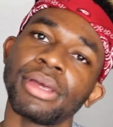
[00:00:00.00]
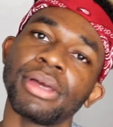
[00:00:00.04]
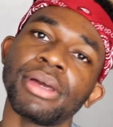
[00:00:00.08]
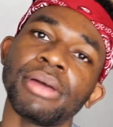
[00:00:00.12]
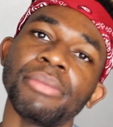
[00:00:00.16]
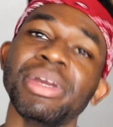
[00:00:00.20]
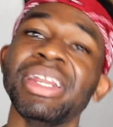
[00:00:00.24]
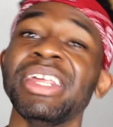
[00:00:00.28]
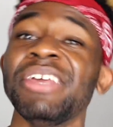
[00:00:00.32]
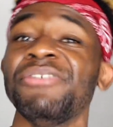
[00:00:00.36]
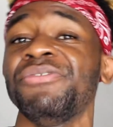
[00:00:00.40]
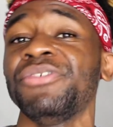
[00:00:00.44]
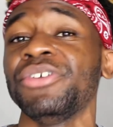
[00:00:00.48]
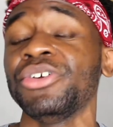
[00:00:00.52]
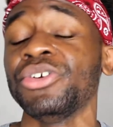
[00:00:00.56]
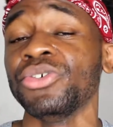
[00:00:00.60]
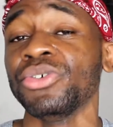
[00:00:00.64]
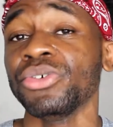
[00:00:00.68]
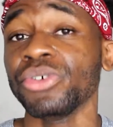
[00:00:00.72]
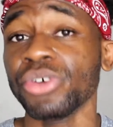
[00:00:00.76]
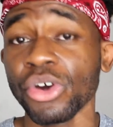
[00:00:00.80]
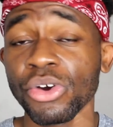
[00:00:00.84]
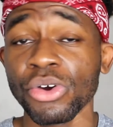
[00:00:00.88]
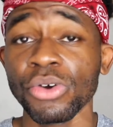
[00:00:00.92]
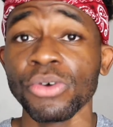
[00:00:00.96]
But if you
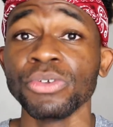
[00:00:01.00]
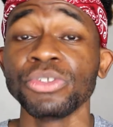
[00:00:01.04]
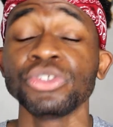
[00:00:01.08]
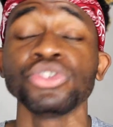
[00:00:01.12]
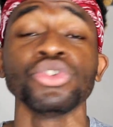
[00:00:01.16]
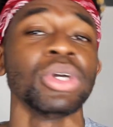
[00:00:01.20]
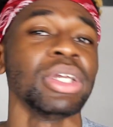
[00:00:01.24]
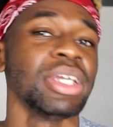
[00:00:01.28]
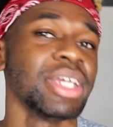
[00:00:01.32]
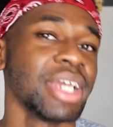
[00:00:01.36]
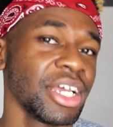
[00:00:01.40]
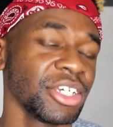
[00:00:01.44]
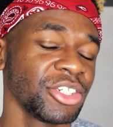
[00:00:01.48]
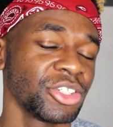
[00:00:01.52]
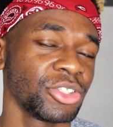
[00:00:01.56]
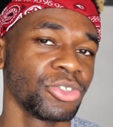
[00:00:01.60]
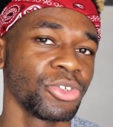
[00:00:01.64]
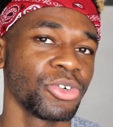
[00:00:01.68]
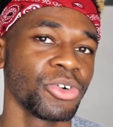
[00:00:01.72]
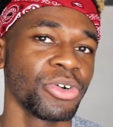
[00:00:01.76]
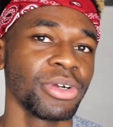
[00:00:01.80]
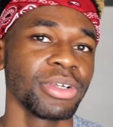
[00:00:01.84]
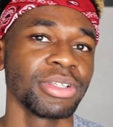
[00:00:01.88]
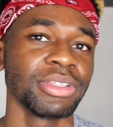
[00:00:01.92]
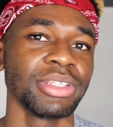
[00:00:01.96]
go to a Yes
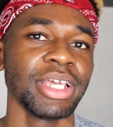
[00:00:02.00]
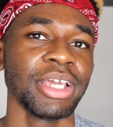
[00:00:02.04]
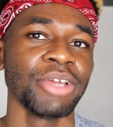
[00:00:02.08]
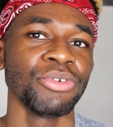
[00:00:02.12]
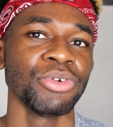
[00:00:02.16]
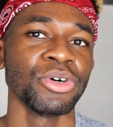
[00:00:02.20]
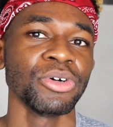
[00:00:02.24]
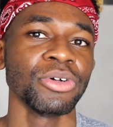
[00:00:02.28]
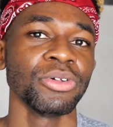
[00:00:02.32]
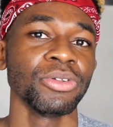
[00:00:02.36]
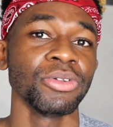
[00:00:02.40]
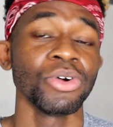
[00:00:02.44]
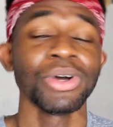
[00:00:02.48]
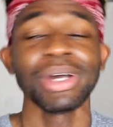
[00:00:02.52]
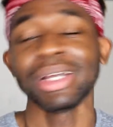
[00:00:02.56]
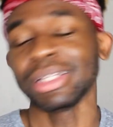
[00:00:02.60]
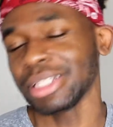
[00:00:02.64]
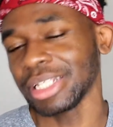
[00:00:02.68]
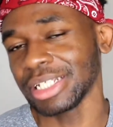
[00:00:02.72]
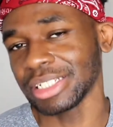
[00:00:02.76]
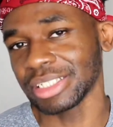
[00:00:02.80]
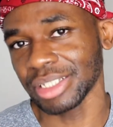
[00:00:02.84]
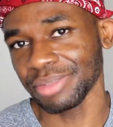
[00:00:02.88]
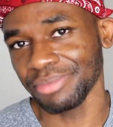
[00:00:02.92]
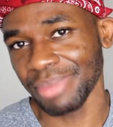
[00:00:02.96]
store, they will, or at
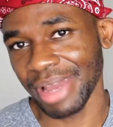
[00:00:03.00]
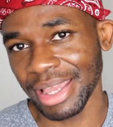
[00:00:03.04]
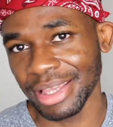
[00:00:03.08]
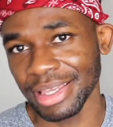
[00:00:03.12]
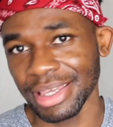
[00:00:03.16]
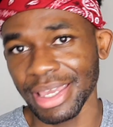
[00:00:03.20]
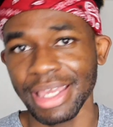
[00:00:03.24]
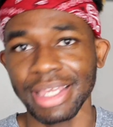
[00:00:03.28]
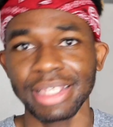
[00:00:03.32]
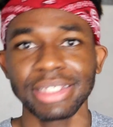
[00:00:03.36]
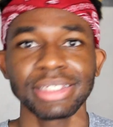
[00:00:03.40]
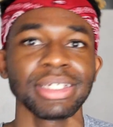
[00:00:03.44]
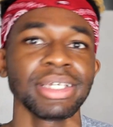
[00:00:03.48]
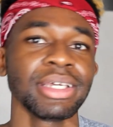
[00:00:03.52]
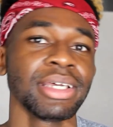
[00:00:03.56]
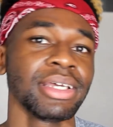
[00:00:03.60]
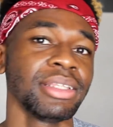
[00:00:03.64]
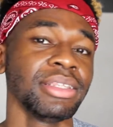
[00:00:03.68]
least in my case,